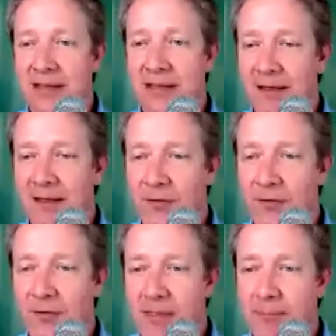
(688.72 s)

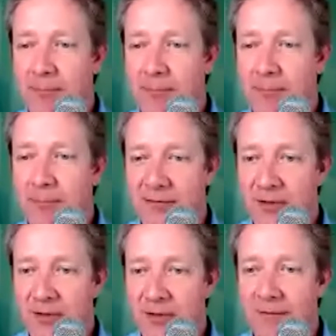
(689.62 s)
from the perspective
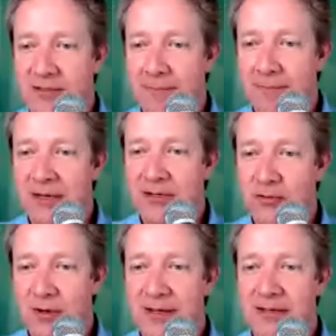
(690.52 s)
of somebody
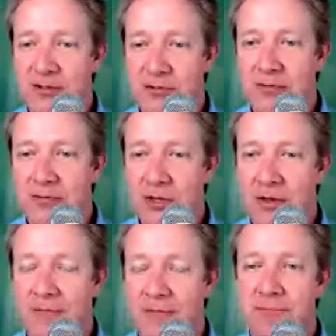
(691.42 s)
trying to
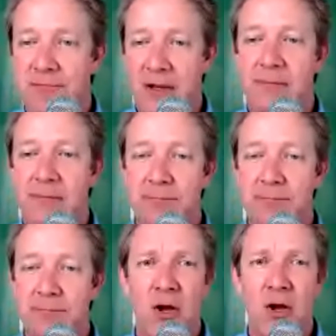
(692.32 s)
solve this problem. Let's
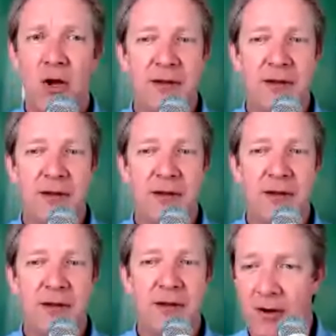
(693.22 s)
put all of
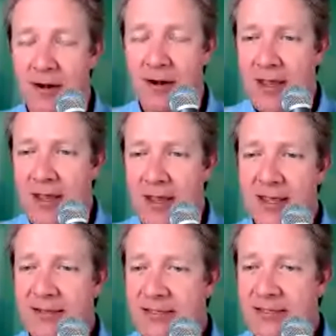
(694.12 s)
our
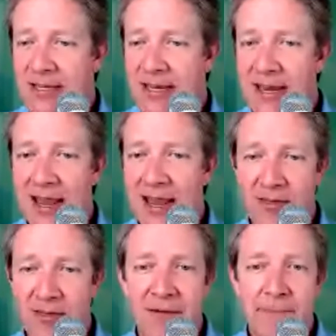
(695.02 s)
heads
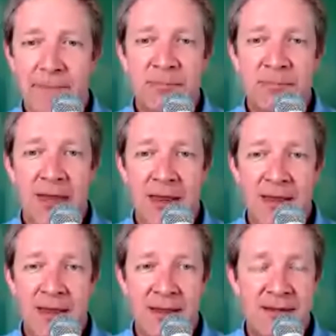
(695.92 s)
together
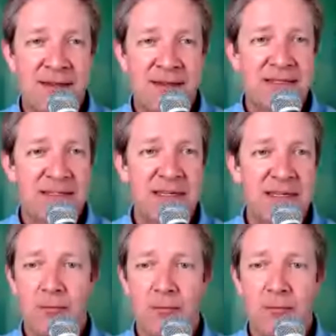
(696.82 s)
and see
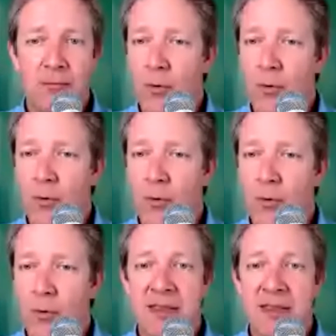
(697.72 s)
what are
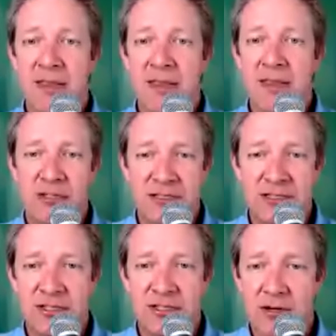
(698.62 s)
some of the options
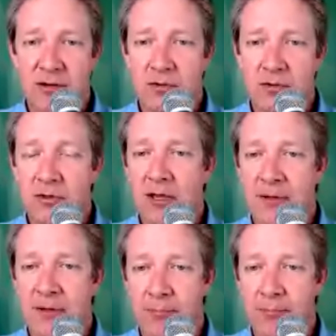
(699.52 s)
that Cheryl could come
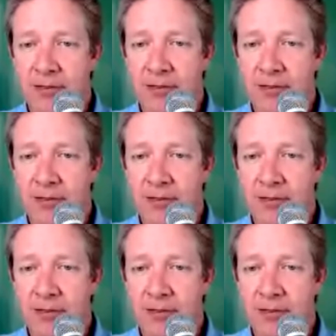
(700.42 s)
up with